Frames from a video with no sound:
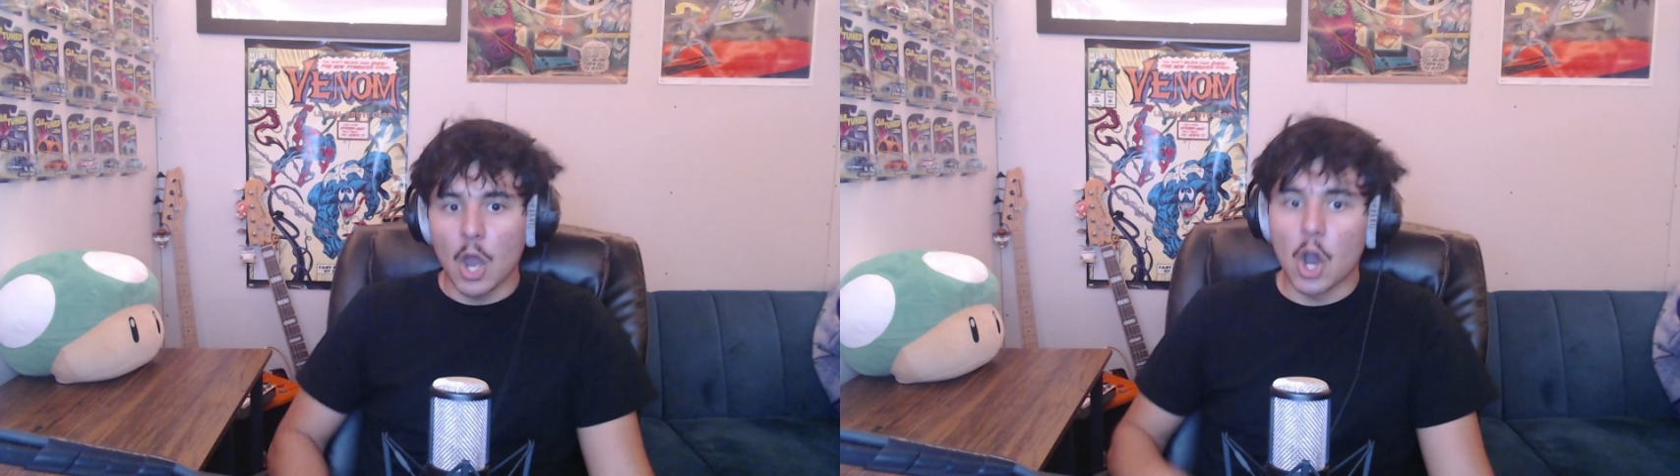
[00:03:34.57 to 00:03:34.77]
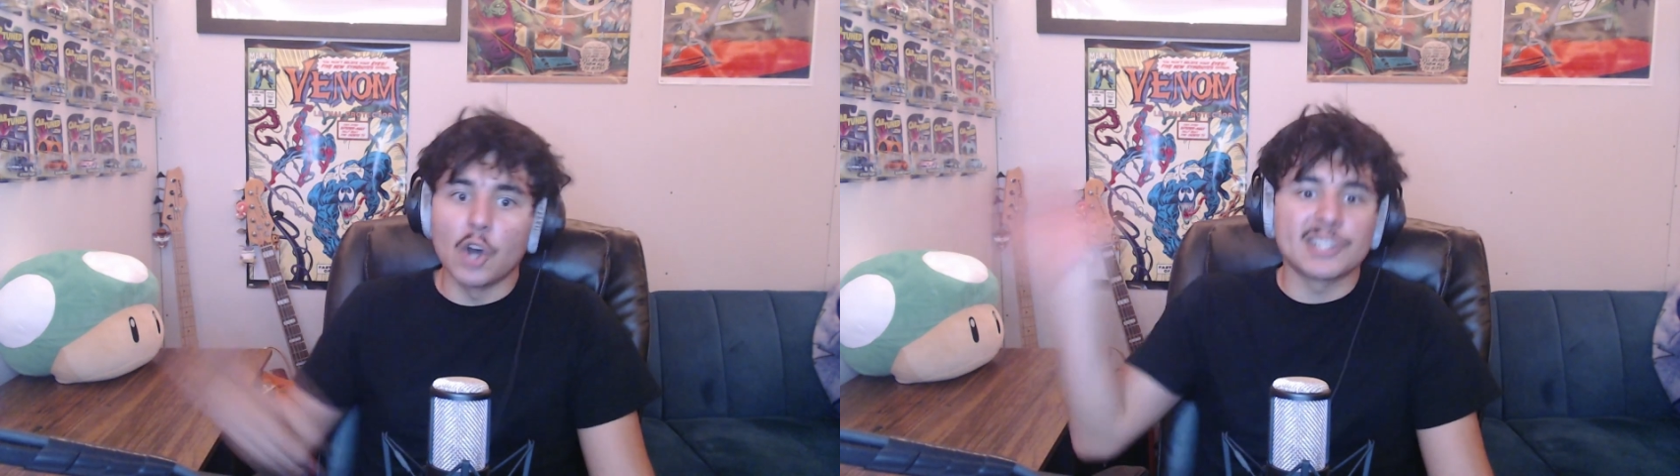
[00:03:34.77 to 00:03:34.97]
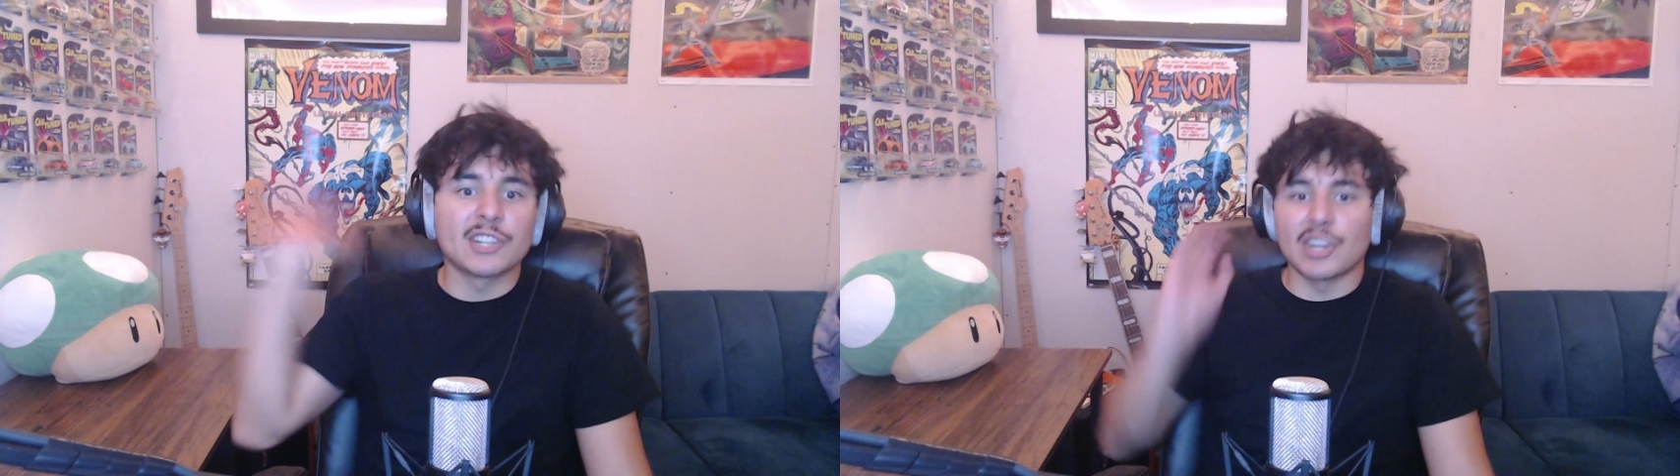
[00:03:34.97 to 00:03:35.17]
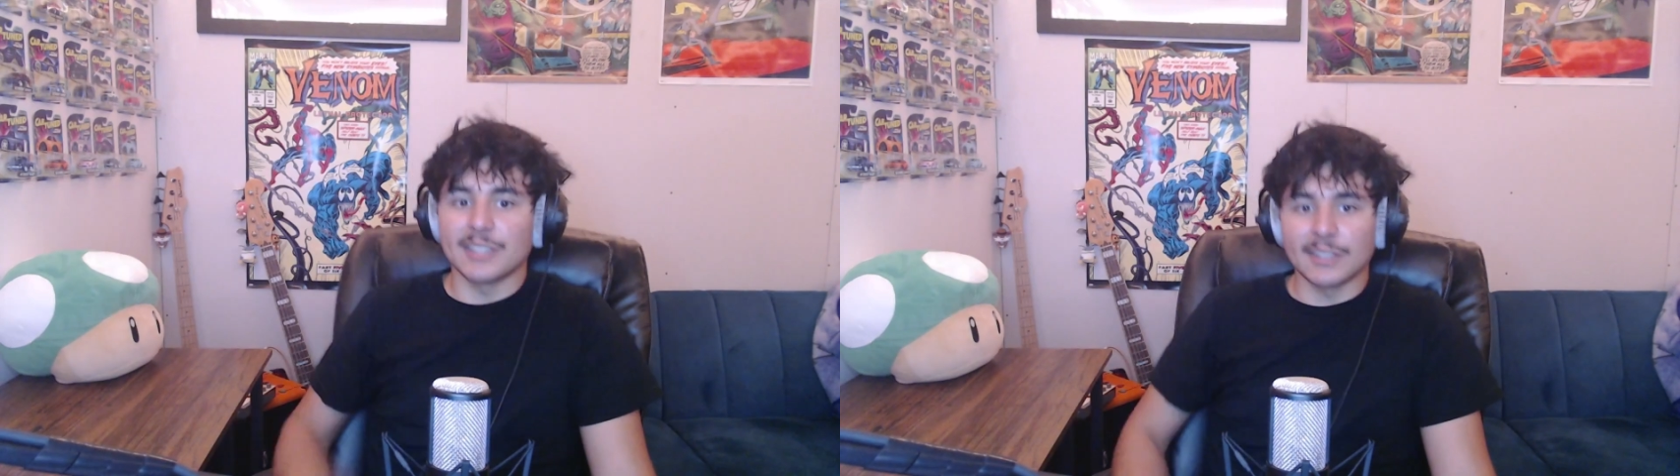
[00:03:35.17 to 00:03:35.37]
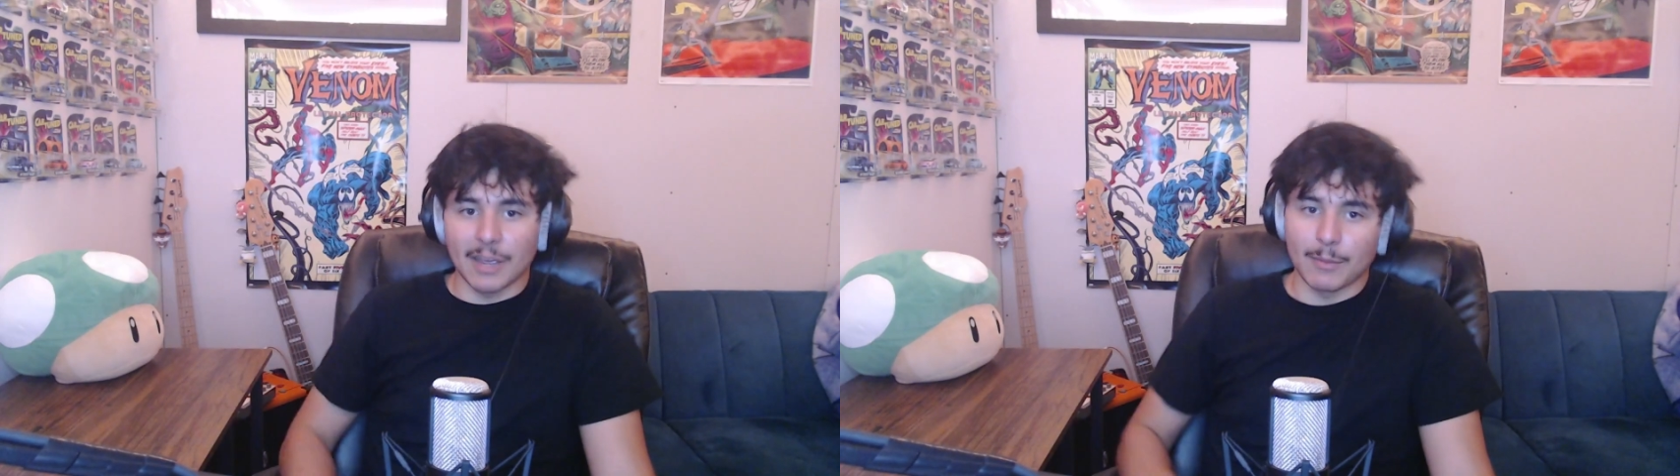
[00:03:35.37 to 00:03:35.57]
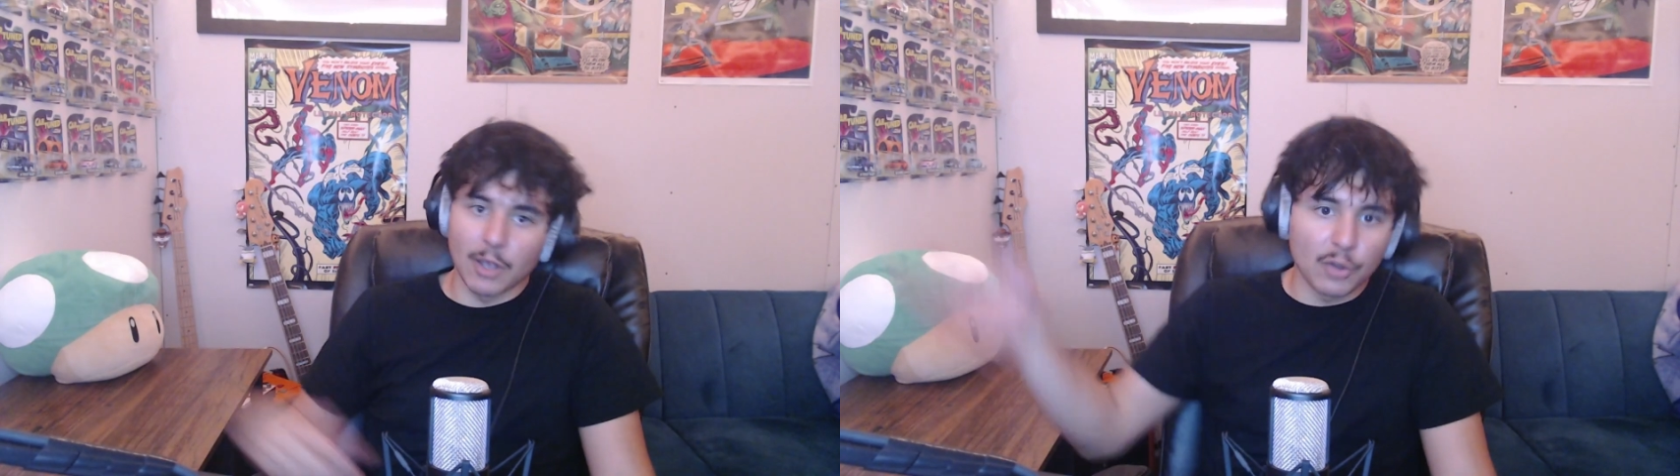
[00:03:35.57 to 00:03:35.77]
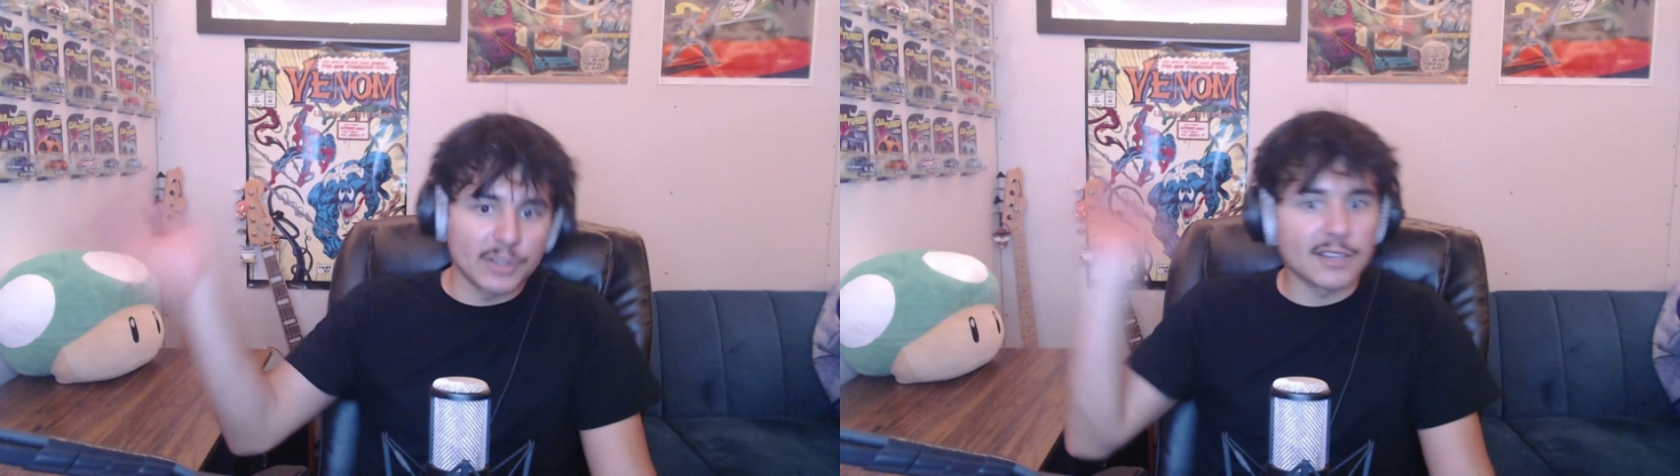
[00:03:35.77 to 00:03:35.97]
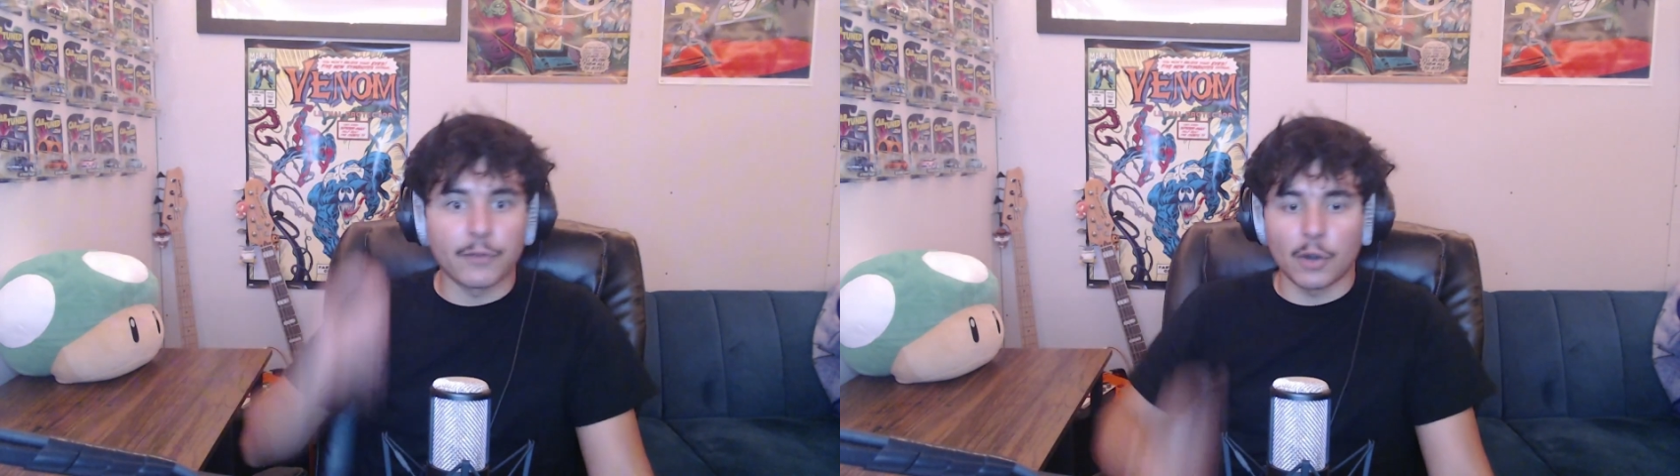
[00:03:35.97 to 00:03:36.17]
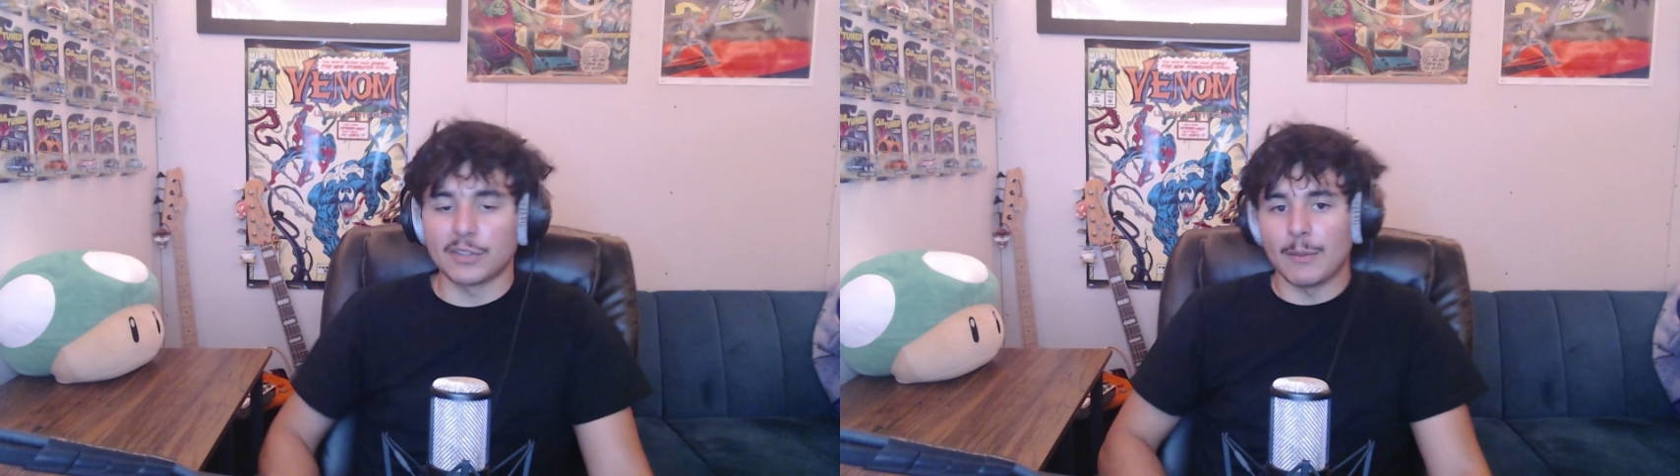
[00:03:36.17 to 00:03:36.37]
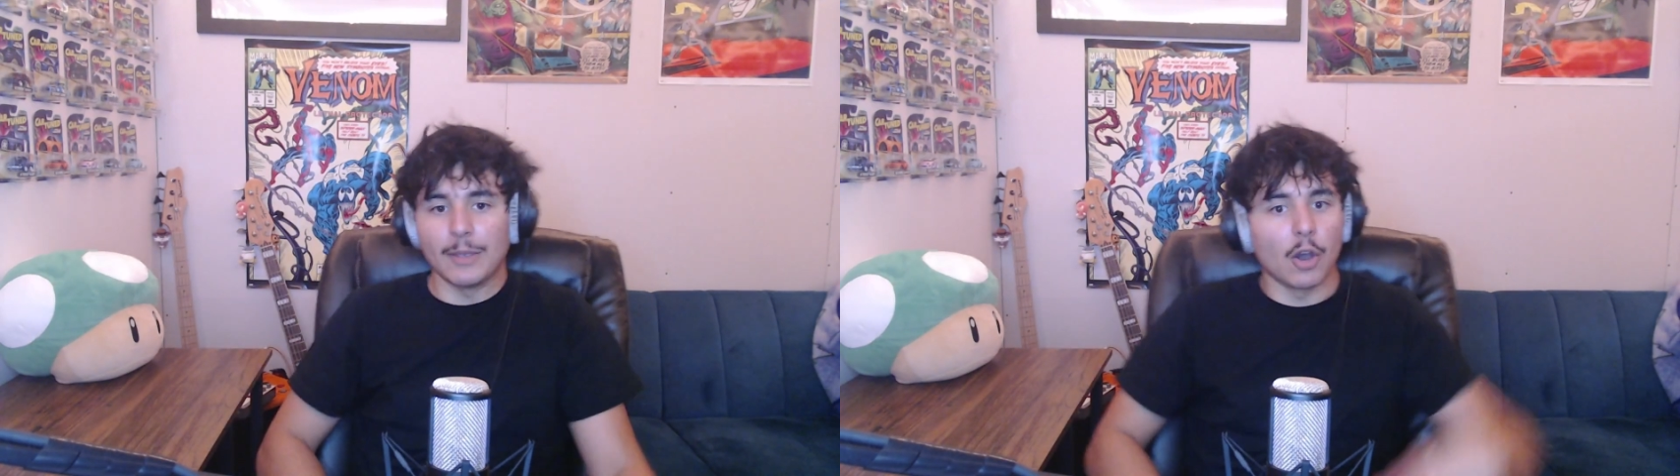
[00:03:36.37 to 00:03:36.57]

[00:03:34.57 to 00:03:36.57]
Oh, this is a Jay-Z type beat. Oh, this is a Pharrell type beat.